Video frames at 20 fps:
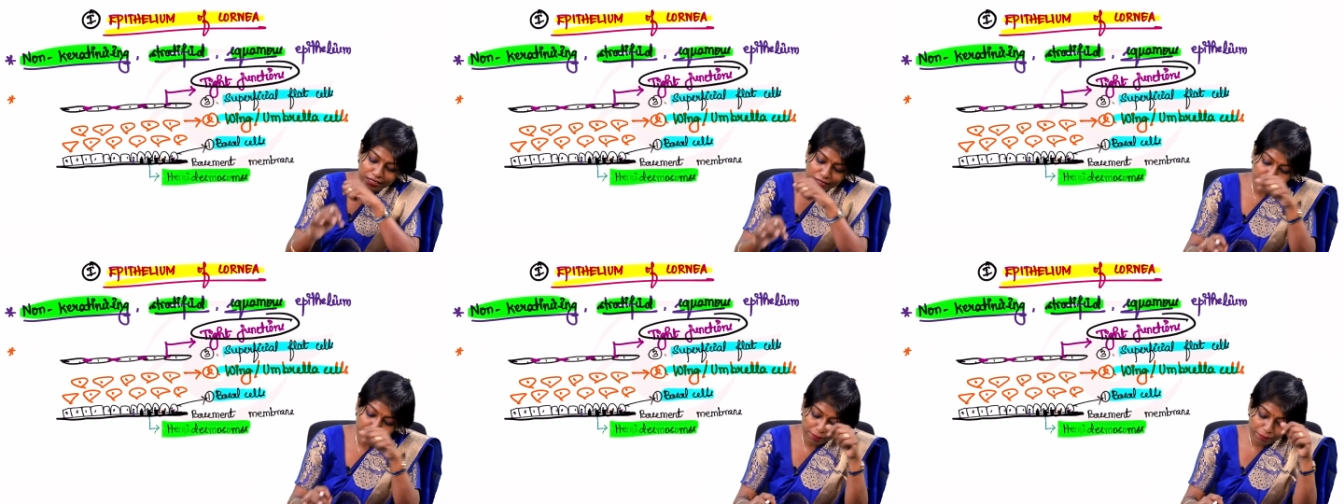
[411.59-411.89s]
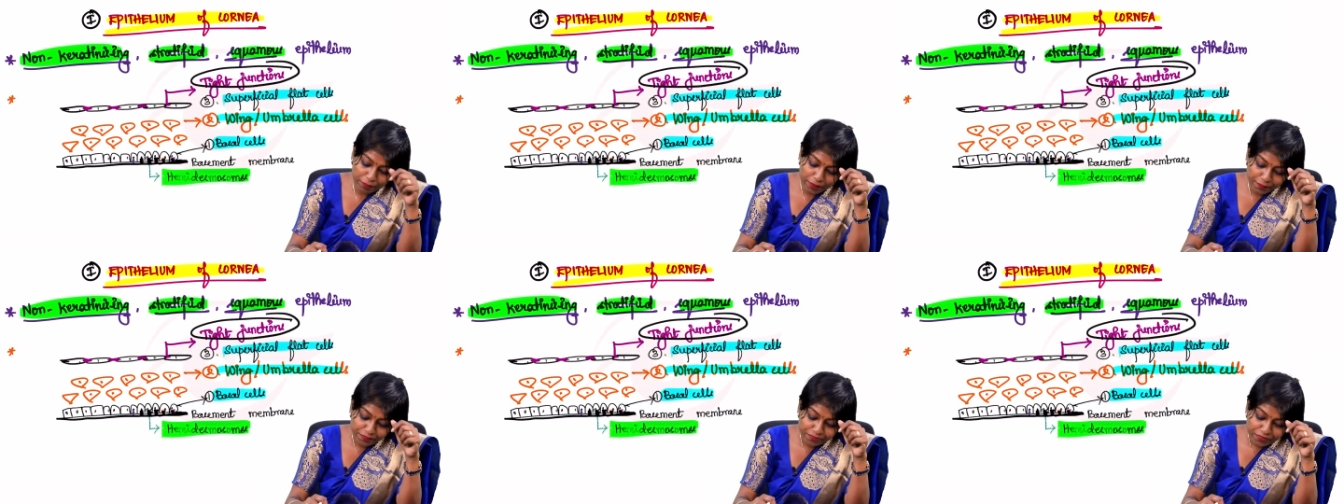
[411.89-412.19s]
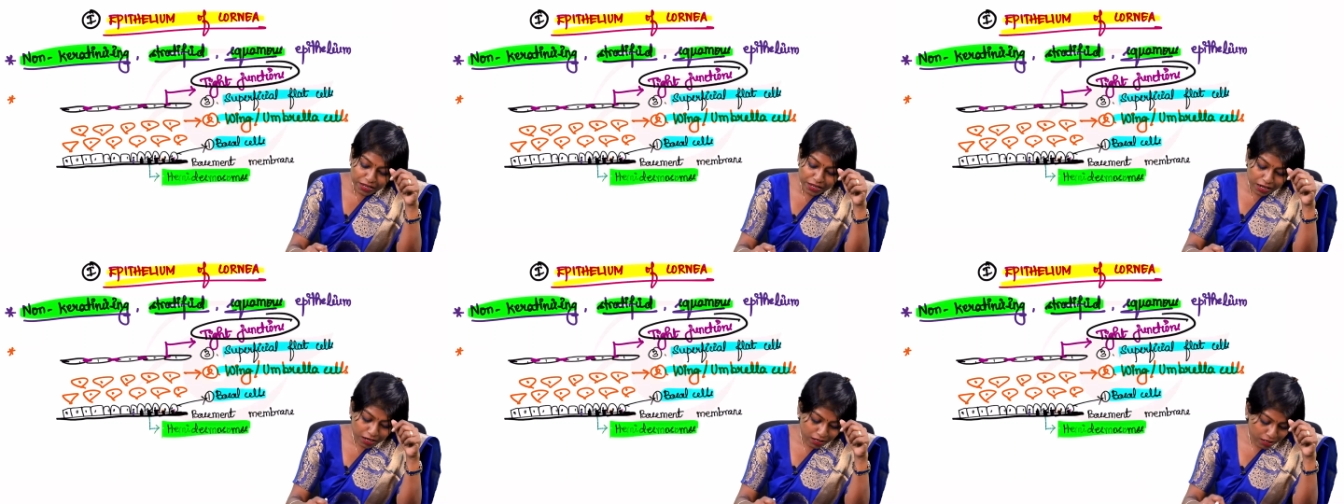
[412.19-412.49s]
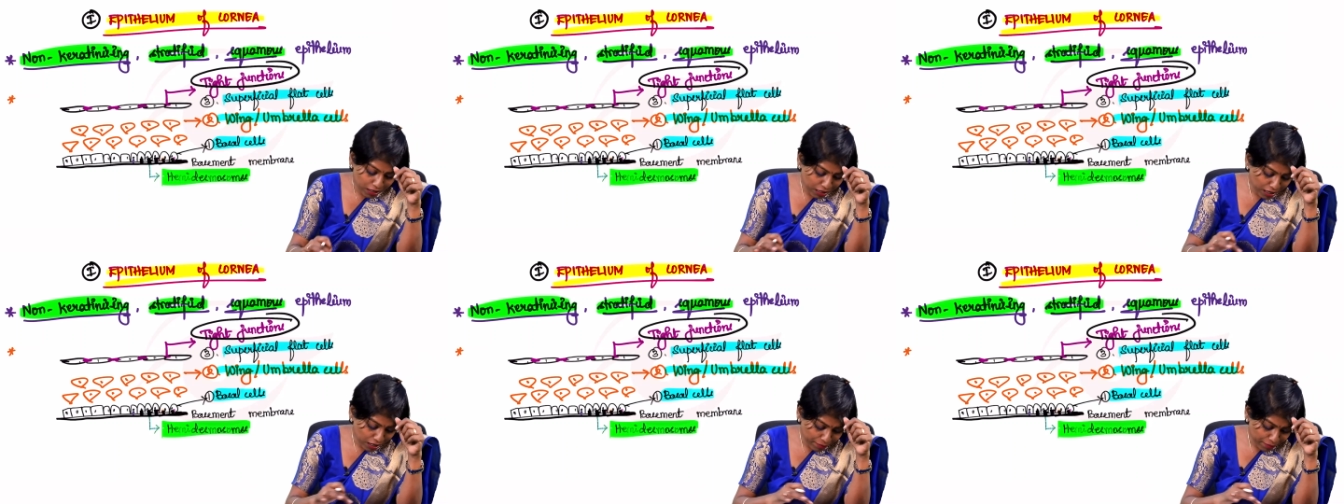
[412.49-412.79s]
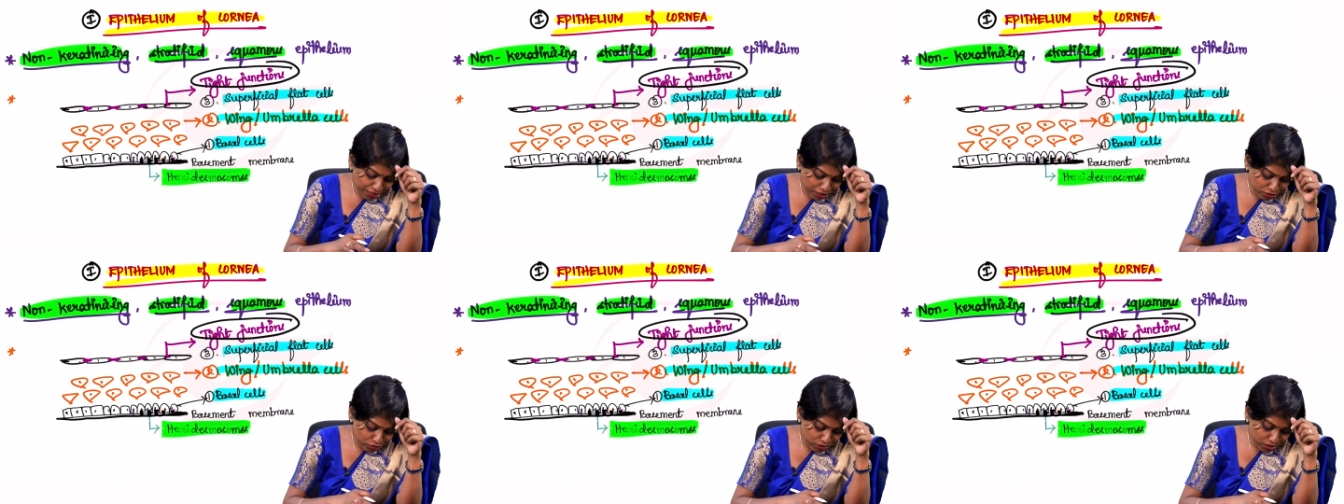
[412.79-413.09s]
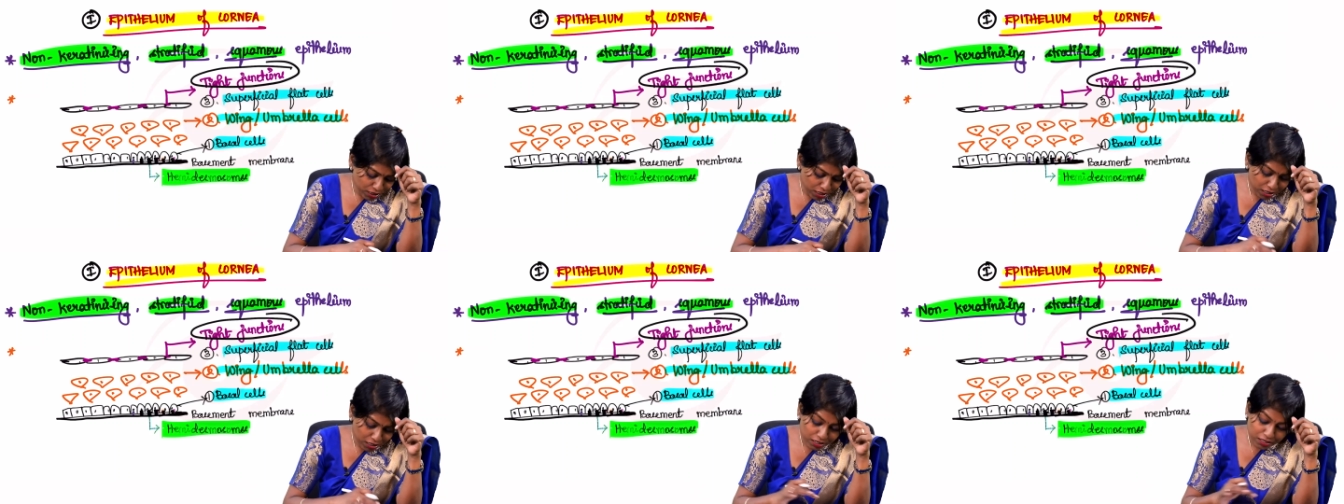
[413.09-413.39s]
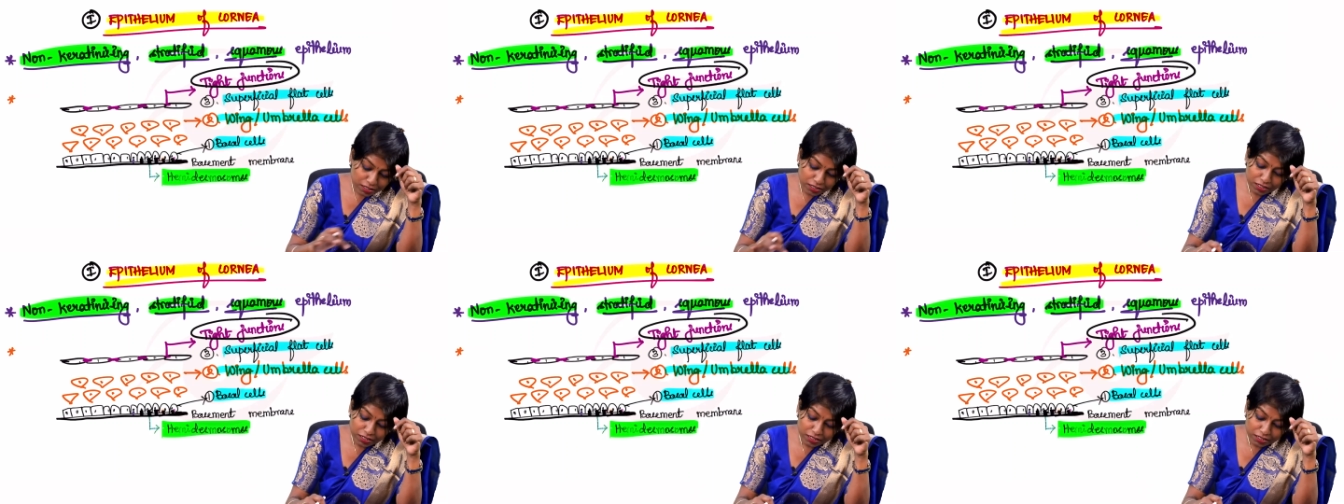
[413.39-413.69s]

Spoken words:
remember. Now coming to the